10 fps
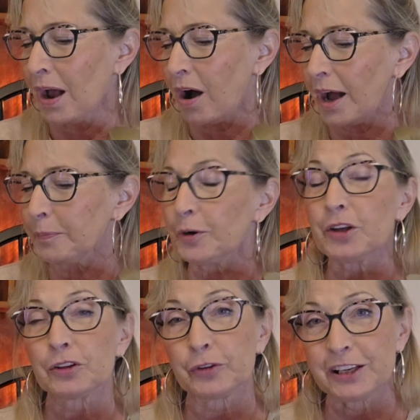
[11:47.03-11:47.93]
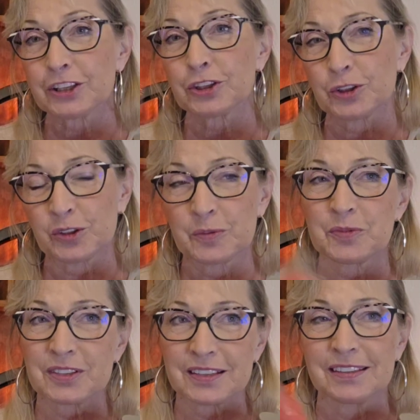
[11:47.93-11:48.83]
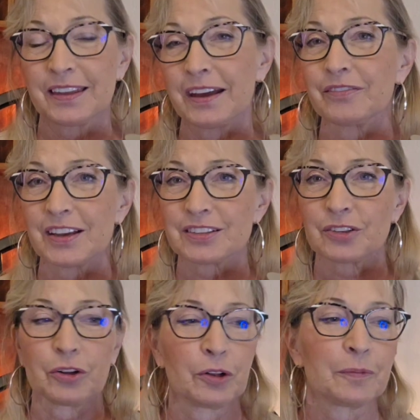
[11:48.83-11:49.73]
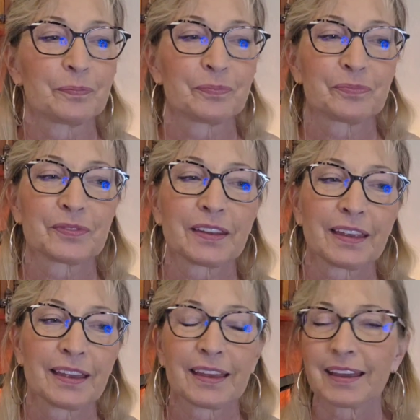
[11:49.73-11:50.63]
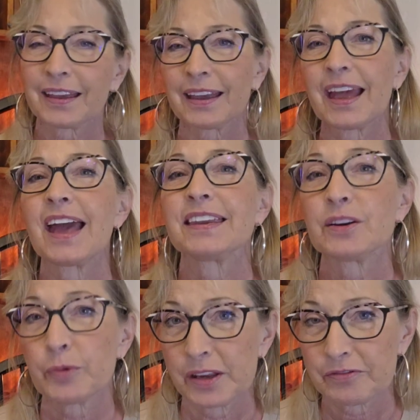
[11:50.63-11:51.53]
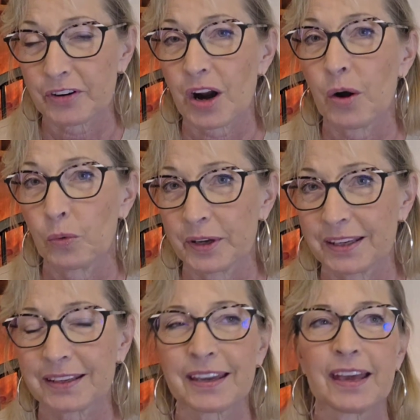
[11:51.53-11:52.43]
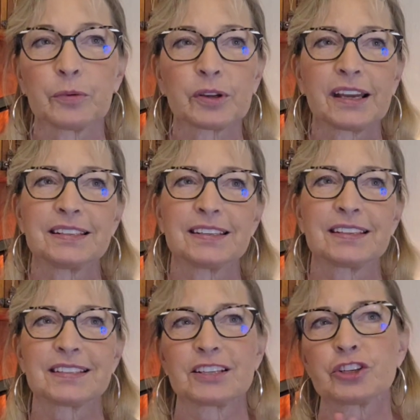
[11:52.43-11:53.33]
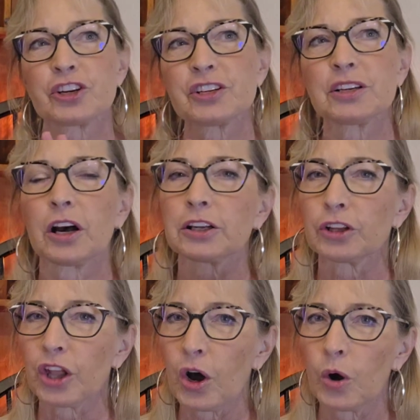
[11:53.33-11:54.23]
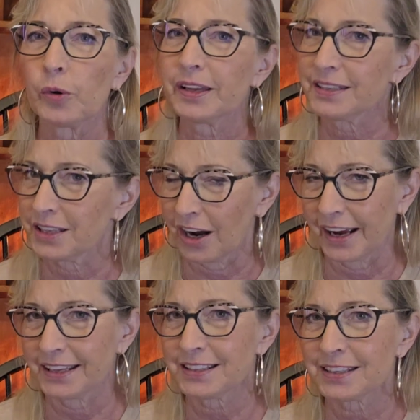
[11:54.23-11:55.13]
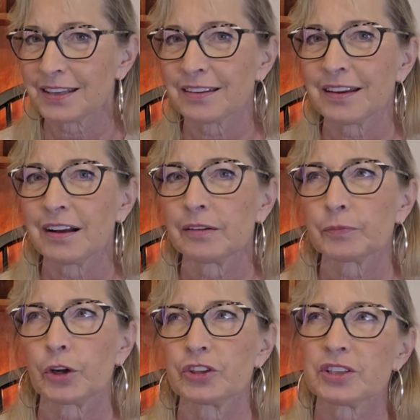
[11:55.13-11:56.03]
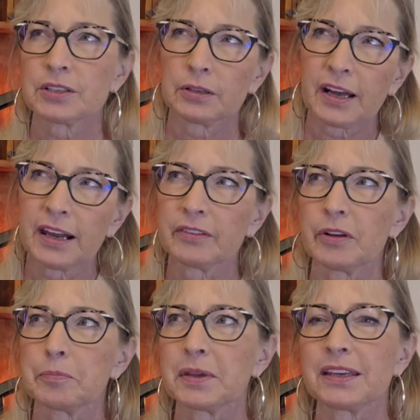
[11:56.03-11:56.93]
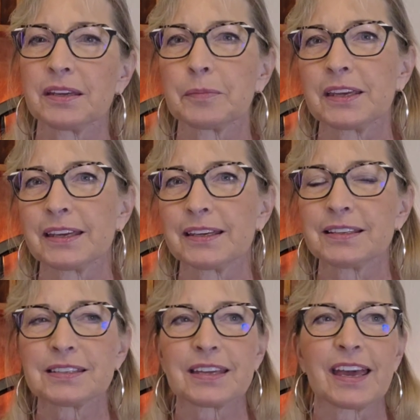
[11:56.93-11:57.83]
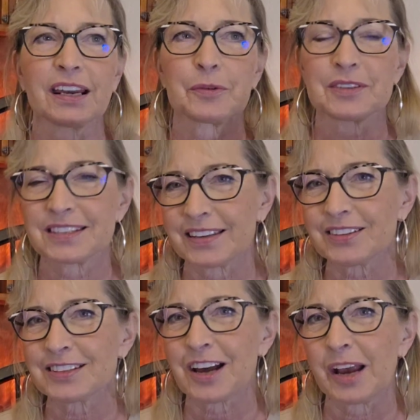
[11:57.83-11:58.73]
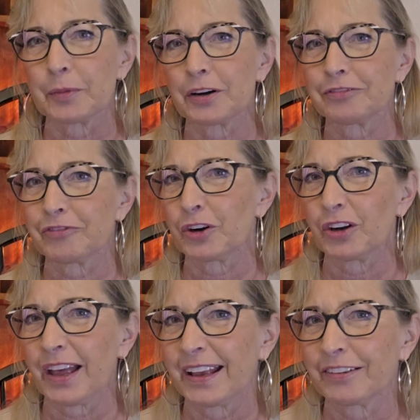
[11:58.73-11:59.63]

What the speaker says: I put 3 cubes in that vessel and it went for a week. And what I did is I turned it on low at night, or just a kind of a medium heat, and I would set the timer for like